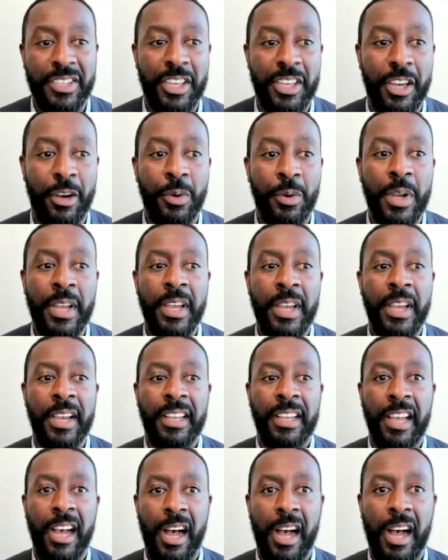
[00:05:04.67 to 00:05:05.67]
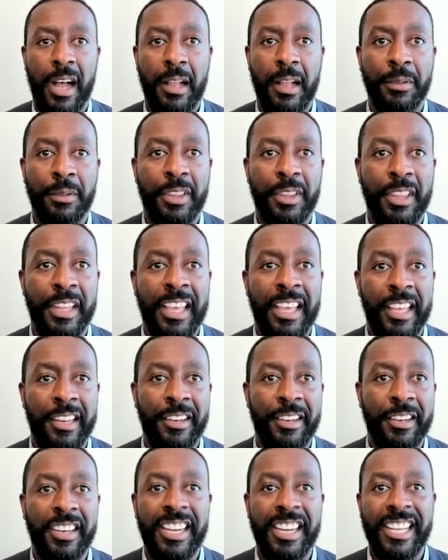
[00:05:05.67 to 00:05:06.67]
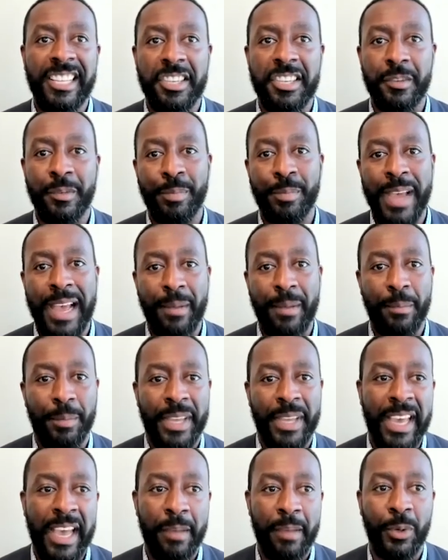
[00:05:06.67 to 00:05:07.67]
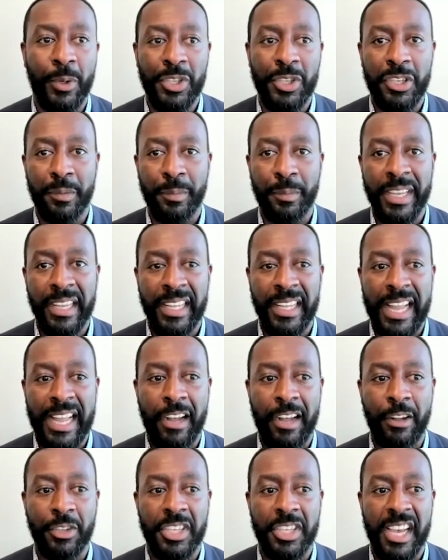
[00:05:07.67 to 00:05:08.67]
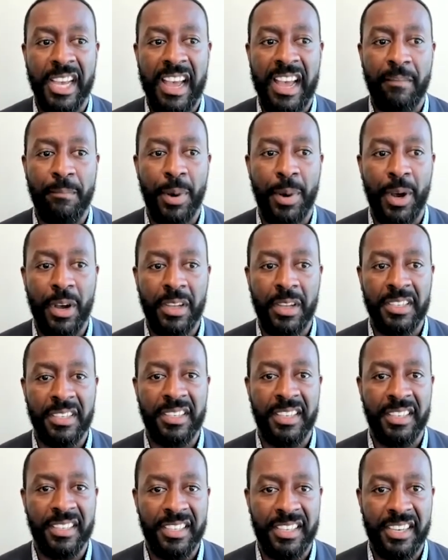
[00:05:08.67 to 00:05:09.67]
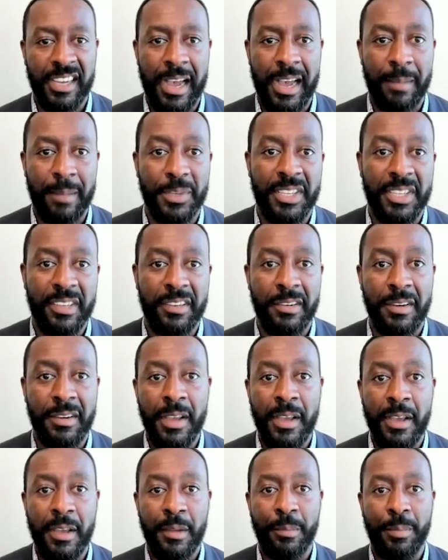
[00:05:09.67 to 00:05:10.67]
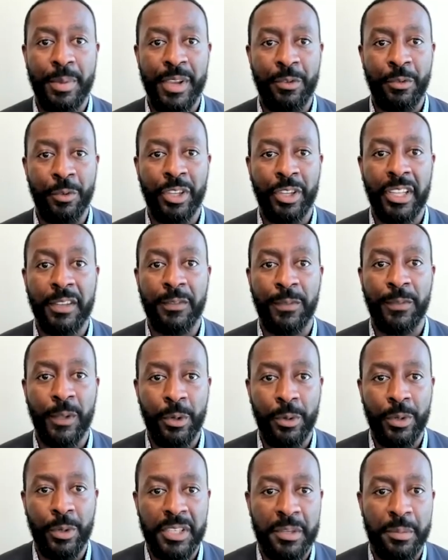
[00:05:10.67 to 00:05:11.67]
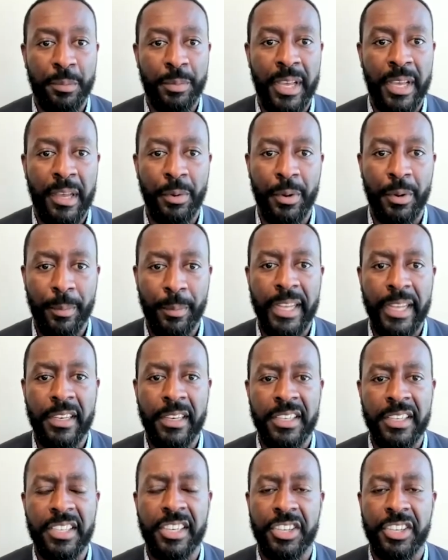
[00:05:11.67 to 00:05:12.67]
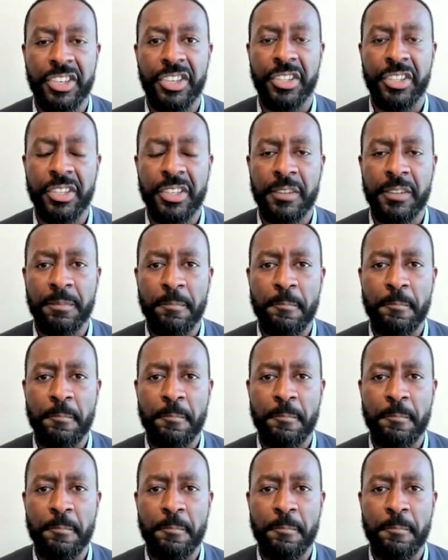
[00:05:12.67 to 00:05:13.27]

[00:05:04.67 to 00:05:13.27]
So it needs to be able to be allowed to have pauses and stops and be really fluid to be able to make decisions.